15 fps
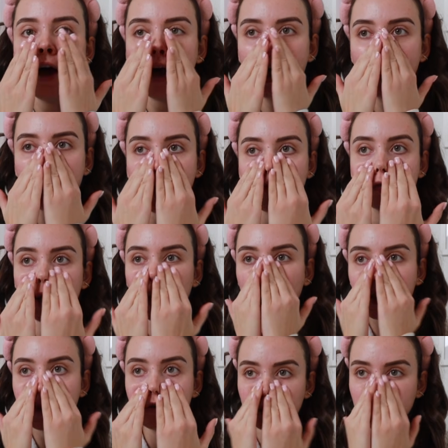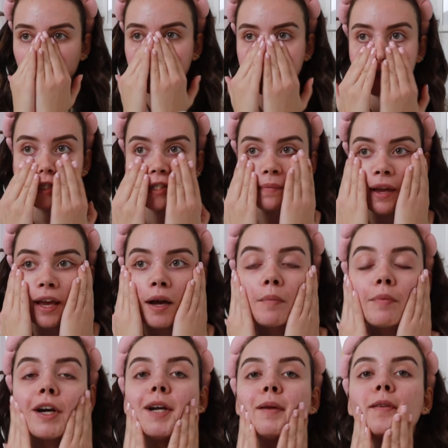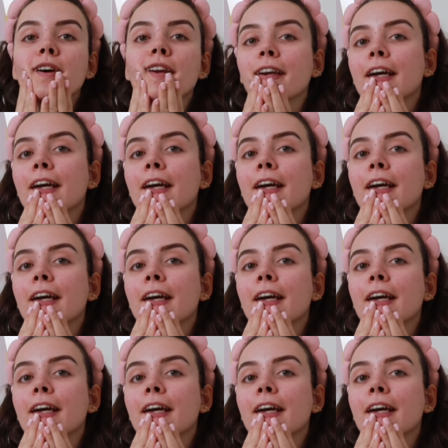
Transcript: I feel like I don't always use makeup primer,